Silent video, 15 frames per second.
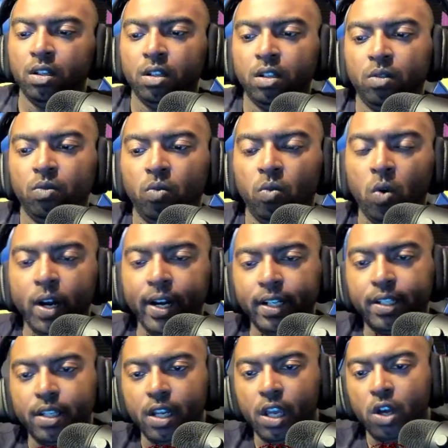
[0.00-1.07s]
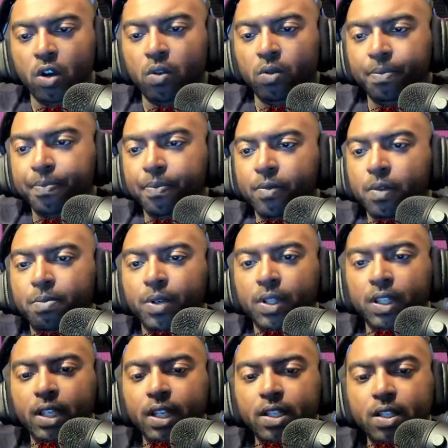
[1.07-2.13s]
wanting to know, but
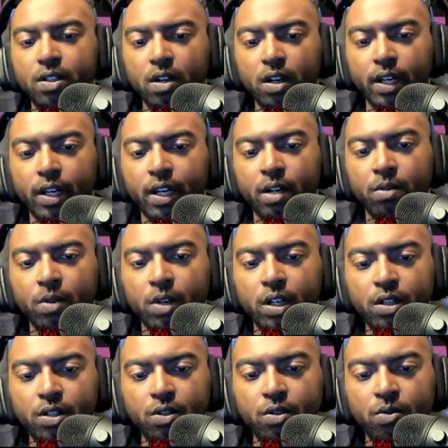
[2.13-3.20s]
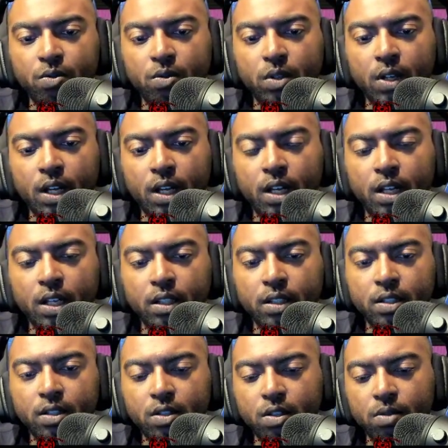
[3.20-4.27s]
let's start here. We're going to do,
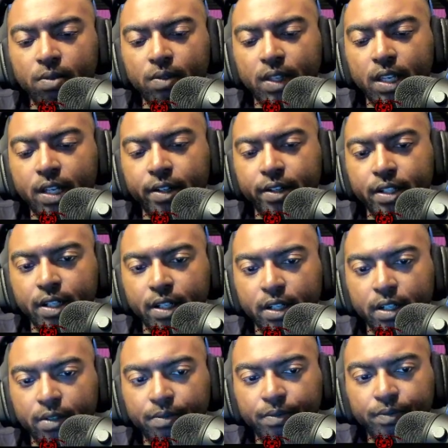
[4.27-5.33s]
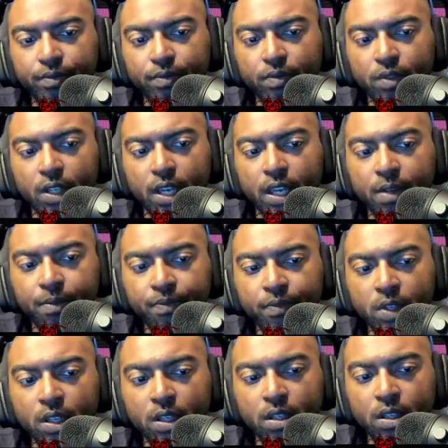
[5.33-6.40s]
let's do a gear tier, okay?
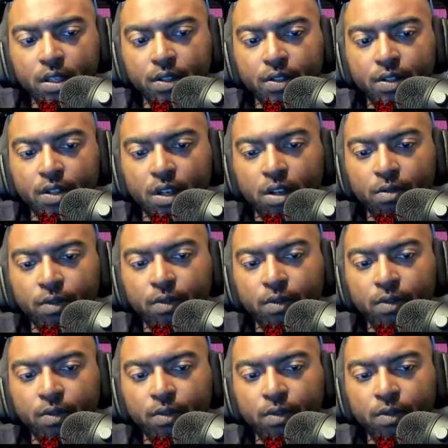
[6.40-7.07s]
So we've